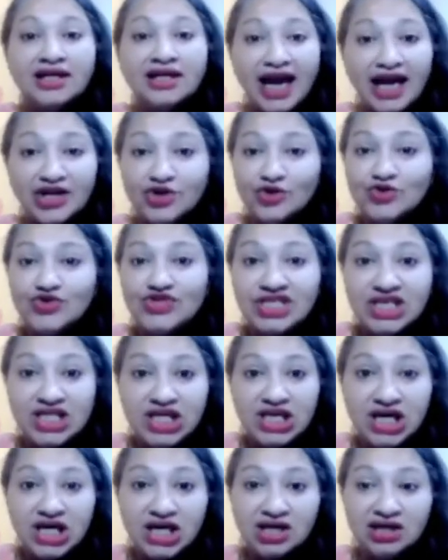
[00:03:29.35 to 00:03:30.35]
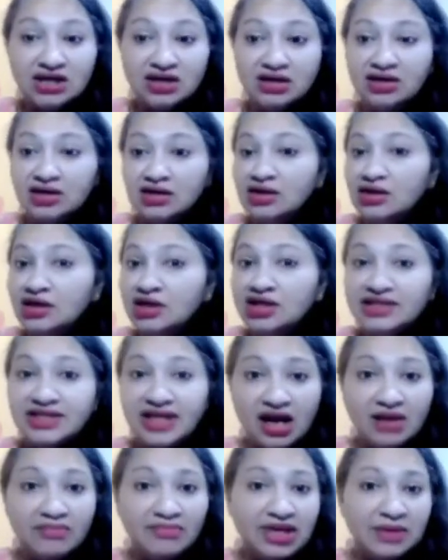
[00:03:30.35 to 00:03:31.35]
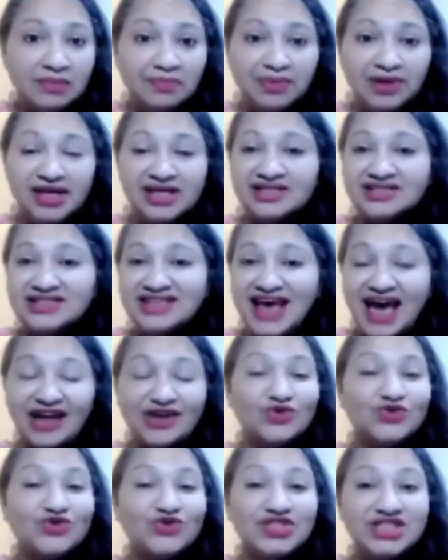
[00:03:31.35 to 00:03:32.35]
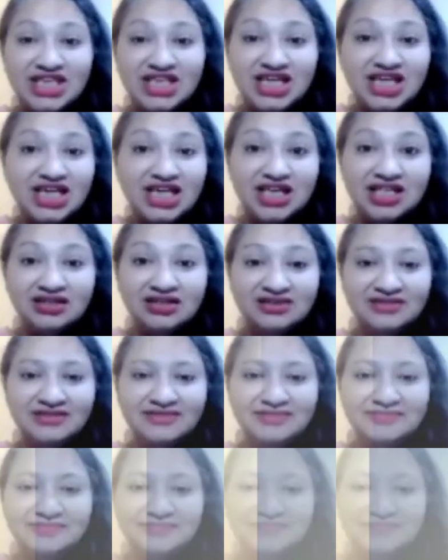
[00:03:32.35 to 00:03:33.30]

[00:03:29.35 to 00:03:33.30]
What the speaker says: Can you see her? Tell me, please, can you see her?